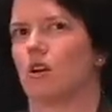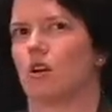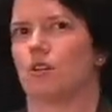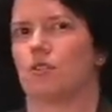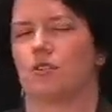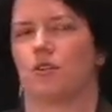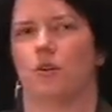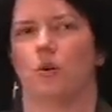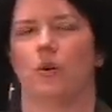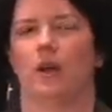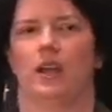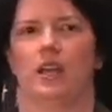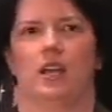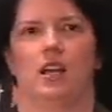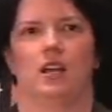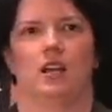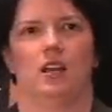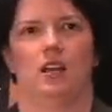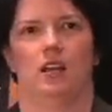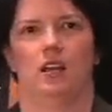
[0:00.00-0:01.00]

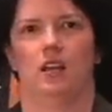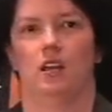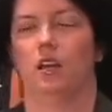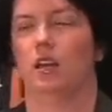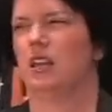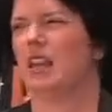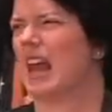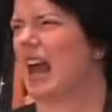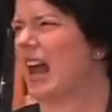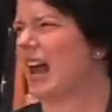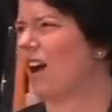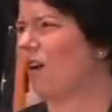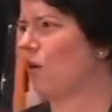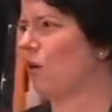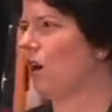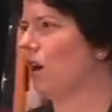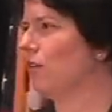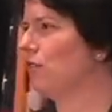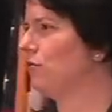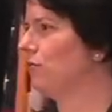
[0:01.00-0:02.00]
earthquake,
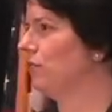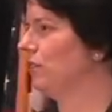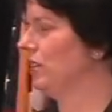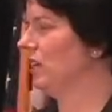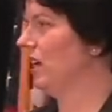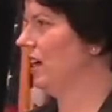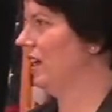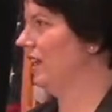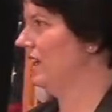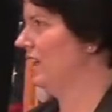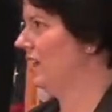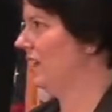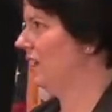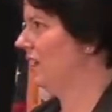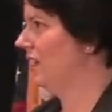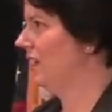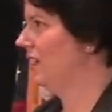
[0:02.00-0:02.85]
now a flood.